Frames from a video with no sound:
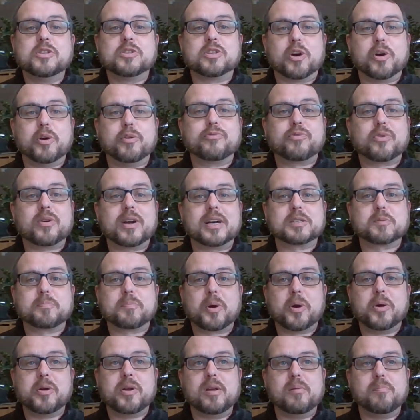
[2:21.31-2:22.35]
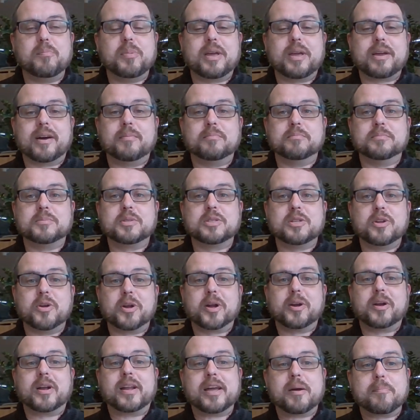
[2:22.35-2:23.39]
So for us, Podium becomes
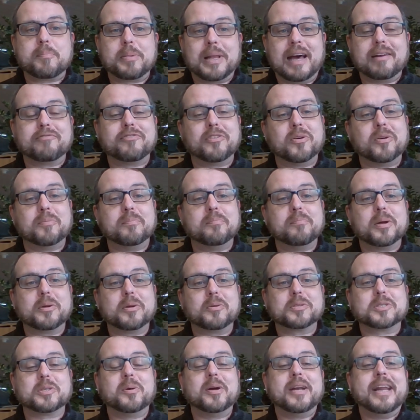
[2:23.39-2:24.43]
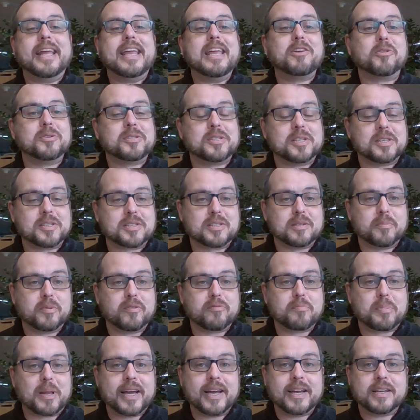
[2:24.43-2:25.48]
not only a platform, but also an
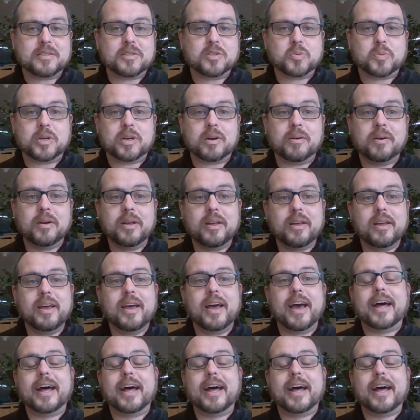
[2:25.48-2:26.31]
ecosystem of players as well.